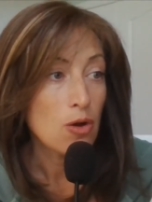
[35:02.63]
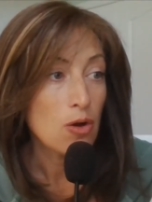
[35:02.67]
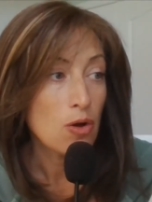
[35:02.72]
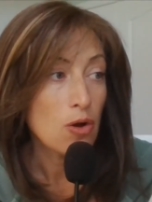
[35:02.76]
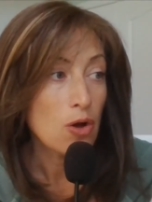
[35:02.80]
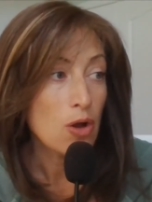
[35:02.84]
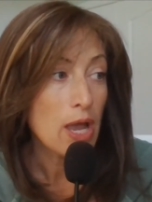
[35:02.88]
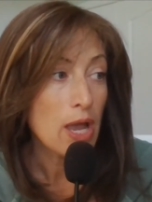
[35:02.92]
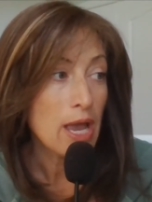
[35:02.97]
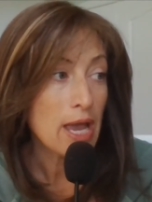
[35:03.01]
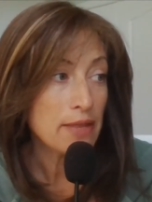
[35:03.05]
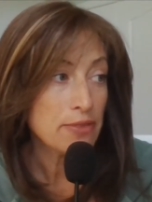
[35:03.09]

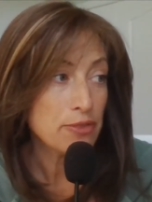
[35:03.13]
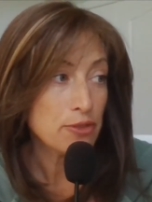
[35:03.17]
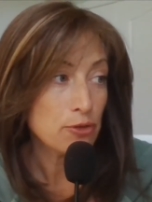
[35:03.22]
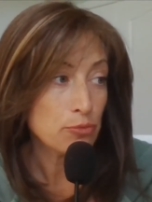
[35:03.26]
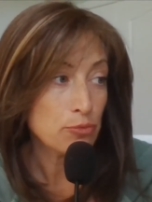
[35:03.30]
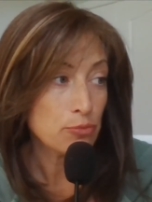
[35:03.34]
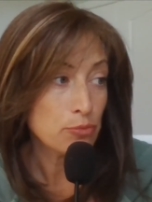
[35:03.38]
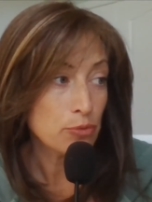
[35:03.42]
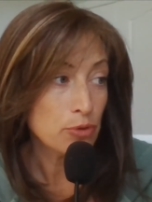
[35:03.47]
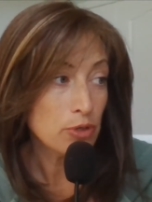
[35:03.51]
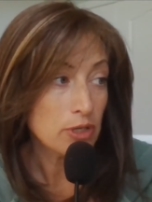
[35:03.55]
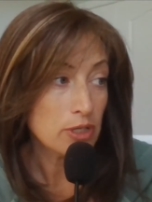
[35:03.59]
at the
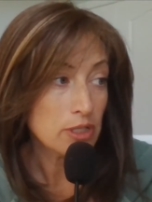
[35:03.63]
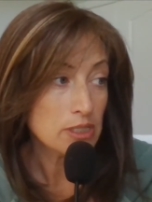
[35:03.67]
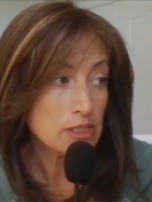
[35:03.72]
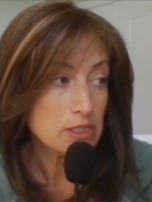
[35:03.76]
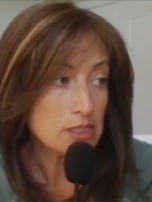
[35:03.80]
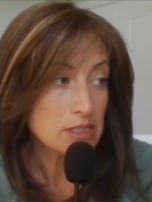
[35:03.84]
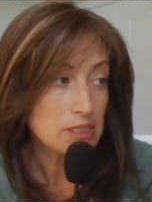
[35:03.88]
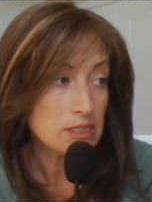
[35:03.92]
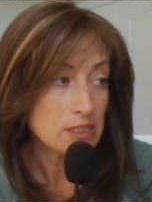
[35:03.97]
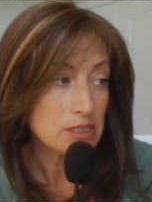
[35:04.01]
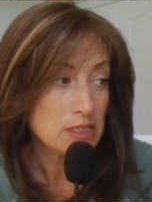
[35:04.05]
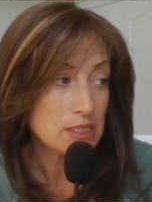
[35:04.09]

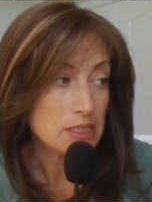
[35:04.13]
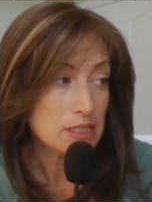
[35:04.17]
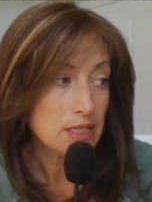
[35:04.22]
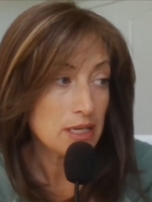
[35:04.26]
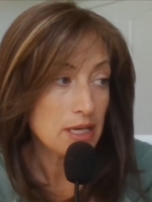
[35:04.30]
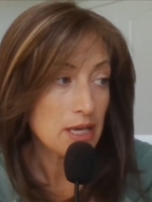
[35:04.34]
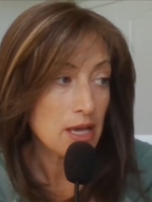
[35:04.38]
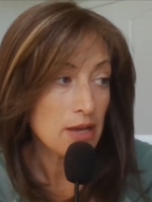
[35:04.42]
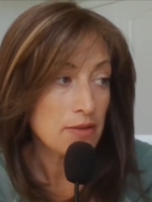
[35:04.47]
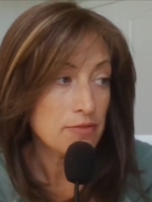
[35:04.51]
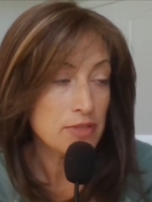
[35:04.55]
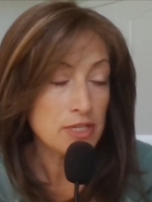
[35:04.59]
root
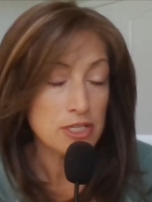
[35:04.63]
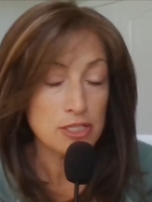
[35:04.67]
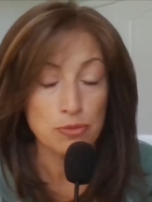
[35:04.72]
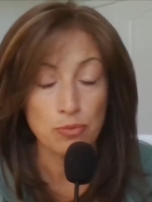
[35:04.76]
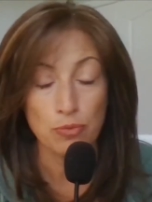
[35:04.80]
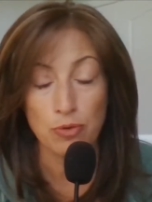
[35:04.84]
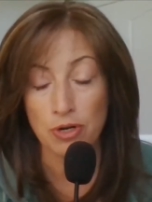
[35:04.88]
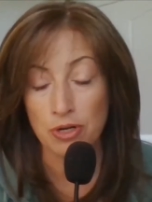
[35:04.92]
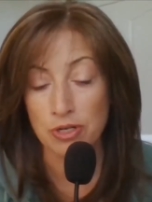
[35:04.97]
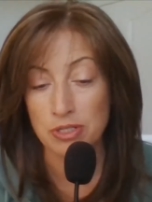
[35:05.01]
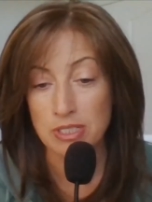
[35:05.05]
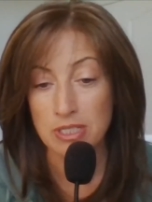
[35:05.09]
of these
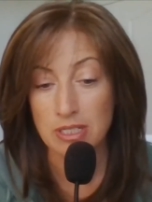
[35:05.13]
words